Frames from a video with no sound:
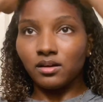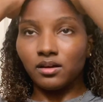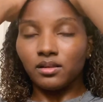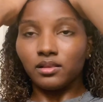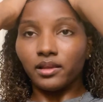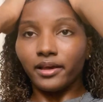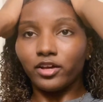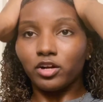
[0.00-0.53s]

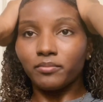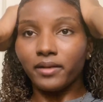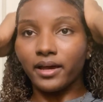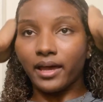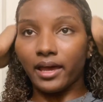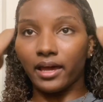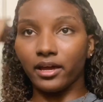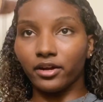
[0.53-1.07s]
lay it on my
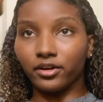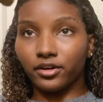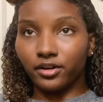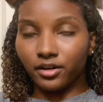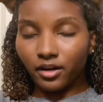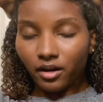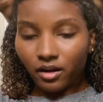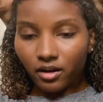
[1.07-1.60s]

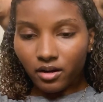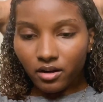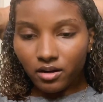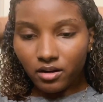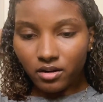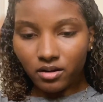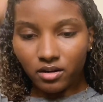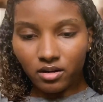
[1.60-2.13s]
hair.
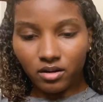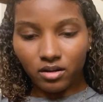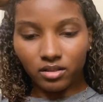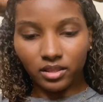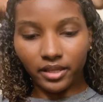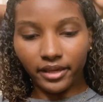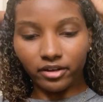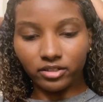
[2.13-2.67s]

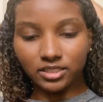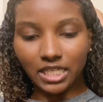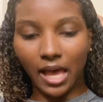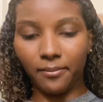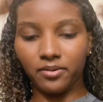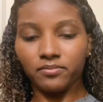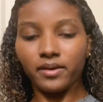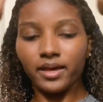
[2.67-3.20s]
Lay it on
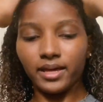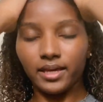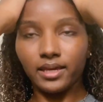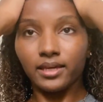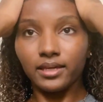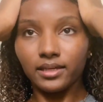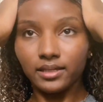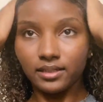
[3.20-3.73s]
top of my
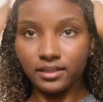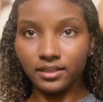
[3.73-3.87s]
head.